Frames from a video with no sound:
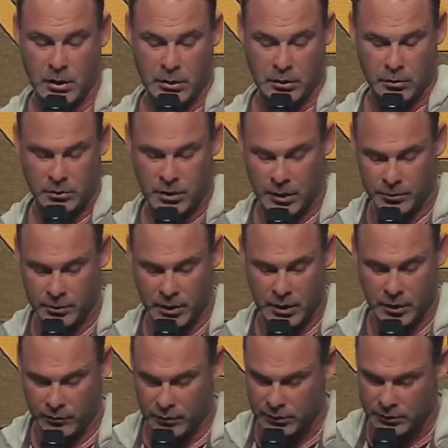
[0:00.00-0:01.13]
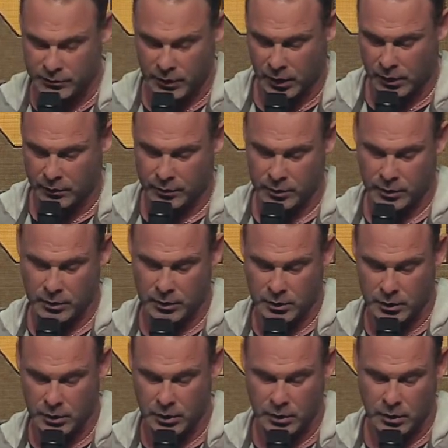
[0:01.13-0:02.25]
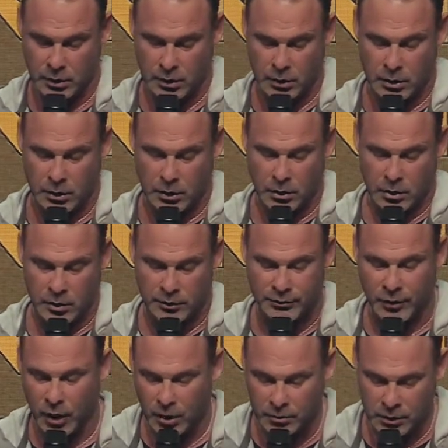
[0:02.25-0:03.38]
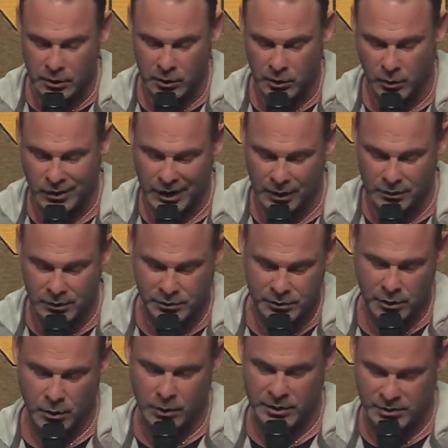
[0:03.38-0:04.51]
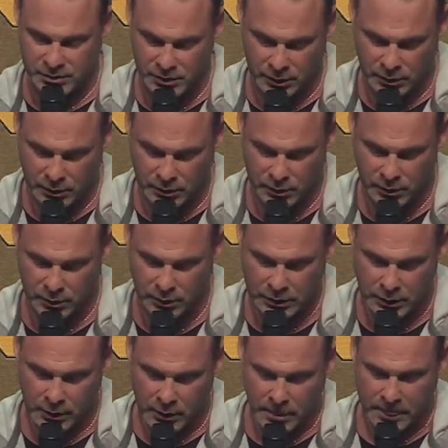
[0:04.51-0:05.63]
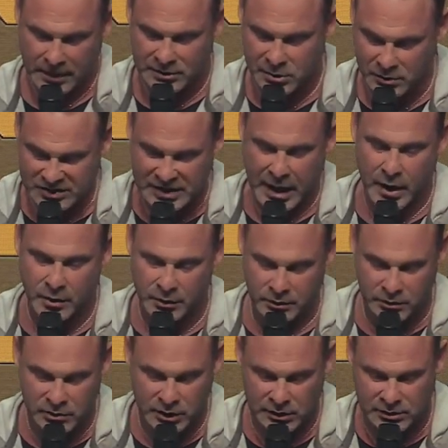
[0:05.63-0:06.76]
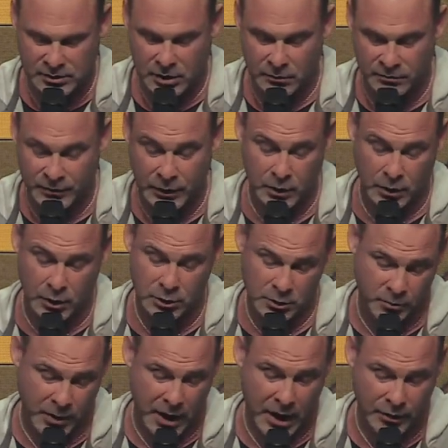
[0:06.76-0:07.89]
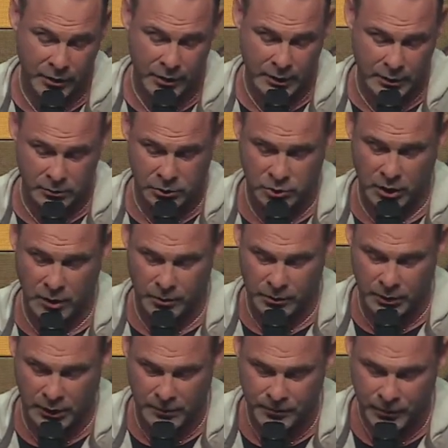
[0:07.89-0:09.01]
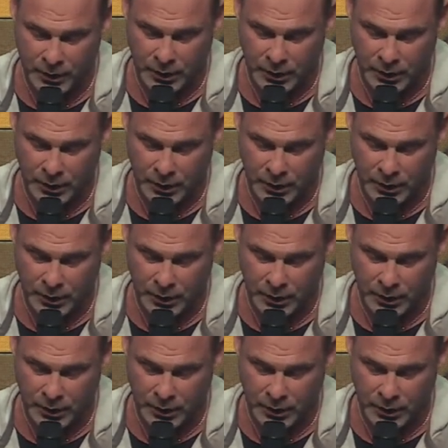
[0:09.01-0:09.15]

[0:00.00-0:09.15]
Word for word: Luke chapter 8, verse 5. A farmer went out to sow his seed. As he was scattering the seeds, some fell along the path and it was trampled on